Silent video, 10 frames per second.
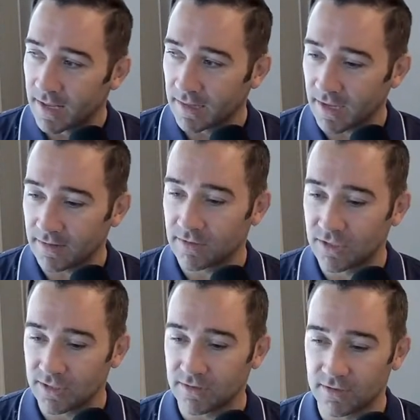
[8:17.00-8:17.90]
let's
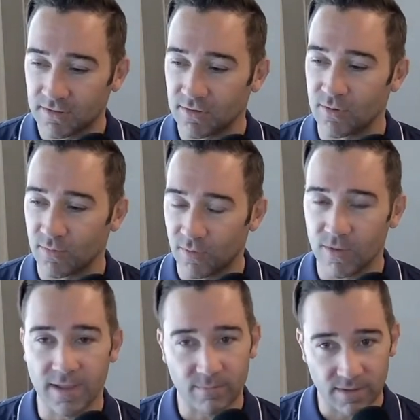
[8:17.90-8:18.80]
just assume that we
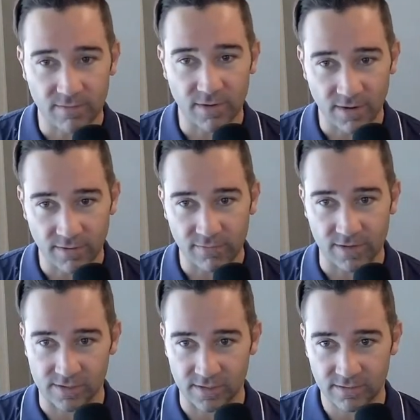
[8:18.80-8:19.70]
can be very
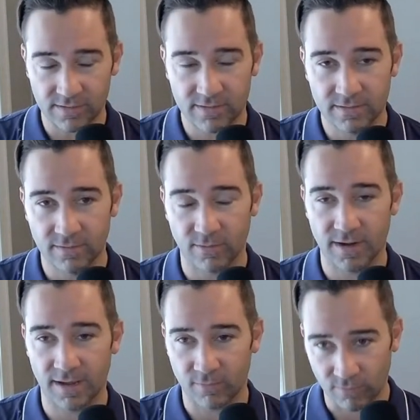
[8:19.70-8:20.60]
efficient. We're
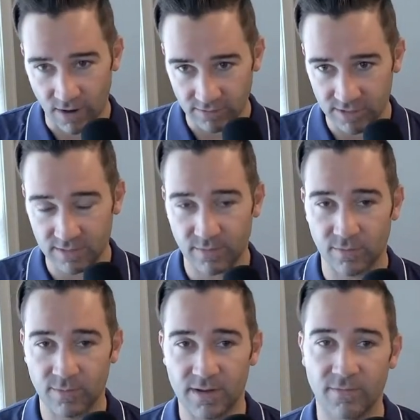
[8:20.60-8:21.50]
not rushing, but
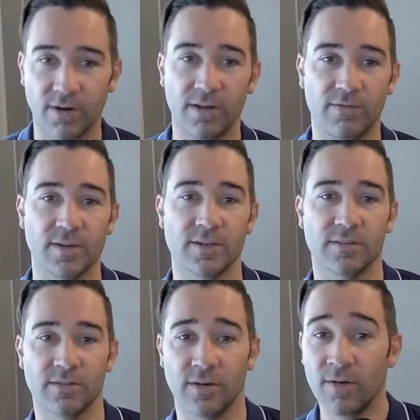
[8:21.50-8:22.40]
we're being very
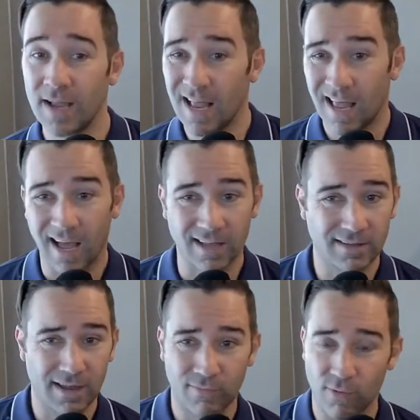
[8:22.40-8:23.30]
efficient. So on
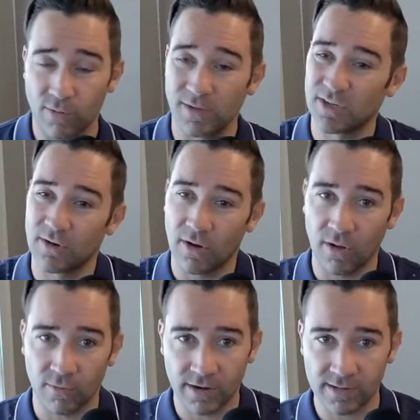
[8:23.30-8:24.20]
day 4, we should
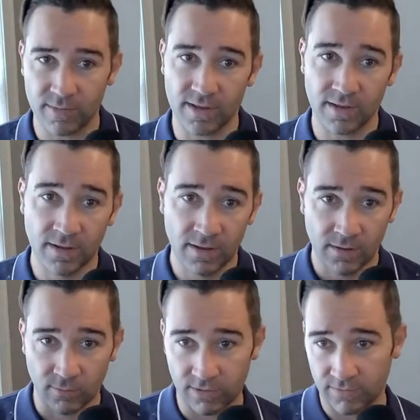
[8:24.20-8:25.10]
already be
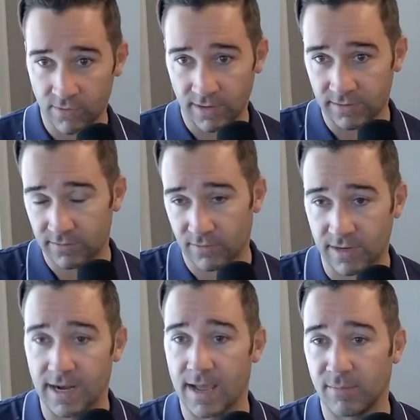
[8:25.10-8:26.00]
reviewing and
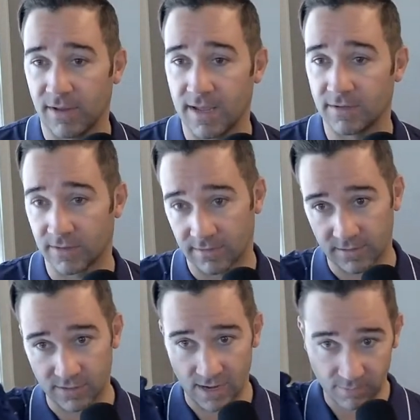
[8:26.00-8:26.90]
screening applications. The
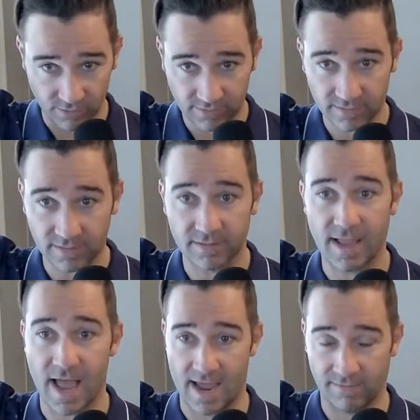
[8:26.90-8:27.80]
job post is still
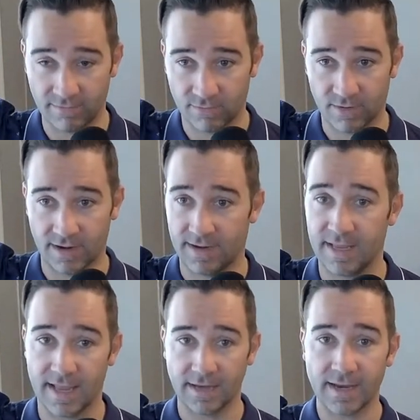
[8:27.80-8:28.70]
live. We're not
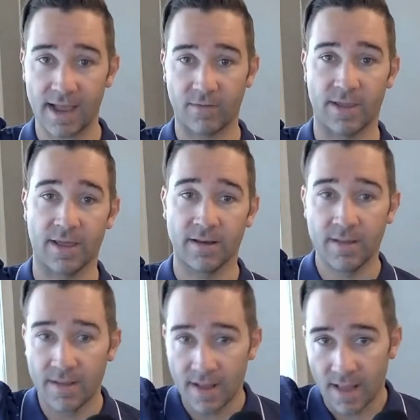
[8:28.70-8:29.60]
taking that down yet,
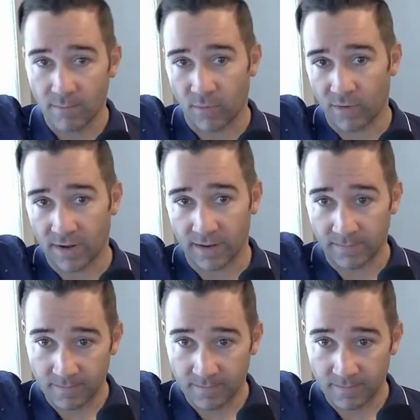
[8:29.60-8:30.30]
but we're going